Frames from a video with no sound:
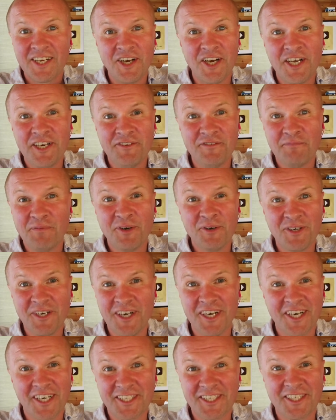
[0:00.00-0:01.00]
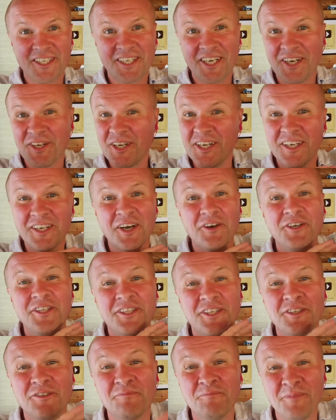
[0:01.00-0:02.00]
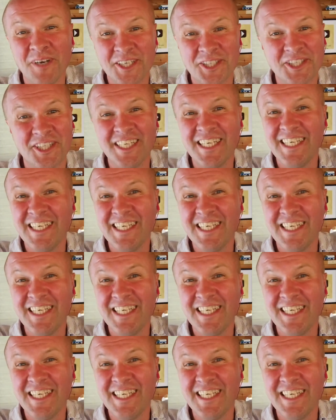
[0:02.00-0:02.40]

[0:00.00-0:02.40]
kind of podcast, so go into as much